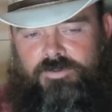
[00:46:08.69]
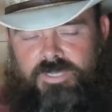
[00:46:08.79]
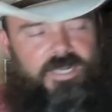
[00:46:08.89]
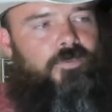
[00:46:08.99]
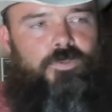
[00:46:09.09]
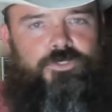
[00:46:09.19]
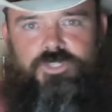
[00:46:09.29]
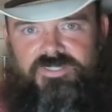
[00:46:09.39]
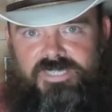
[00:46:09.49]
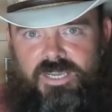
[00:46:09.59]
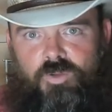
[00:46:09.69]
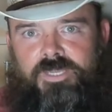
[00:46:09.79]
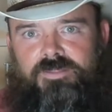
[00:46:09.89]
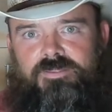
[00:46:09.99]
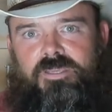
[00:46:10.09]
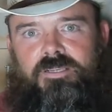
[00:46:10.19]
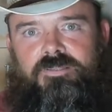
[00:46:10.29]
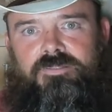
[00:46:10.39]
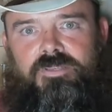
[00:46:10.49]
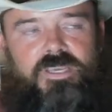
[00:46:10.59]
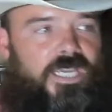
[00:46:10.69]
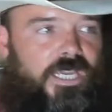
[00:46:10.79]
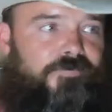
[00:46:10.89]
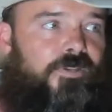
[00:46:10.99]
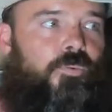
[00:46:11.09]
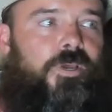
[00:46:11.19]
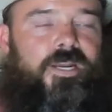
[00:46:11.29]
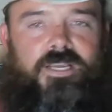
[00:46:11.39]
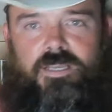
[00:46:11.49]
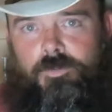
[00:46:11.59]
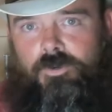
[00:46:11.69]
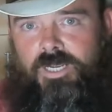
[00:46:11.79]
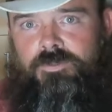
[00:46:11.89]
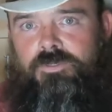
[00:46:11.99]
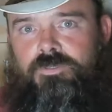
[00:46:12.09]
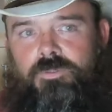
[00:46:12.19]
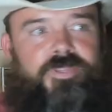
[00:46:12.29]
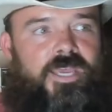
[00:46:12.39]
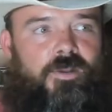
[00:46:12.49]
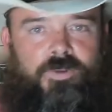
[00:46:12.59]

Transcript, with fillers: And it will just tell me things if and when I come around to doing that,